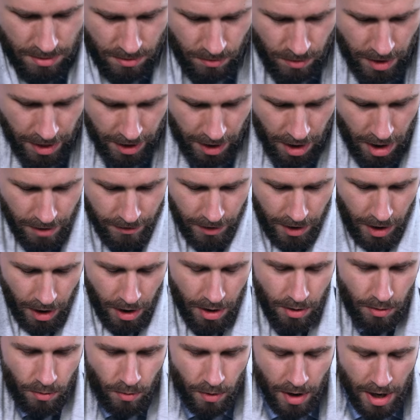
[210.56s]
an
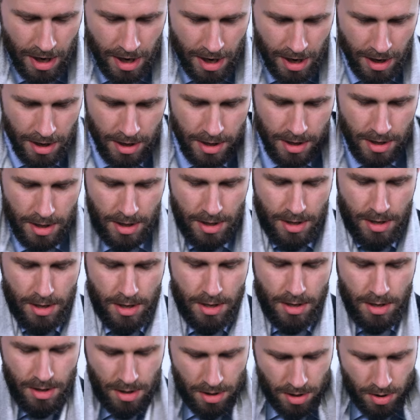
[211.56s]
overcoat where
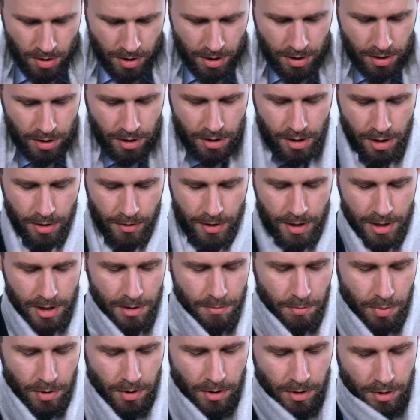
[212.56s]
you can just do a
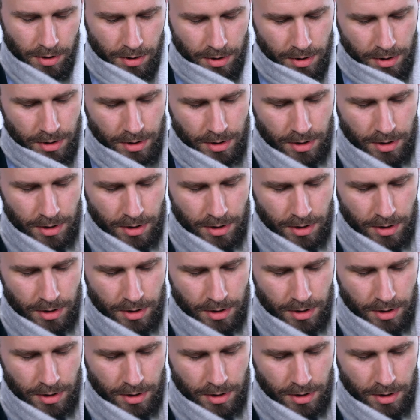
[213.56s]
simple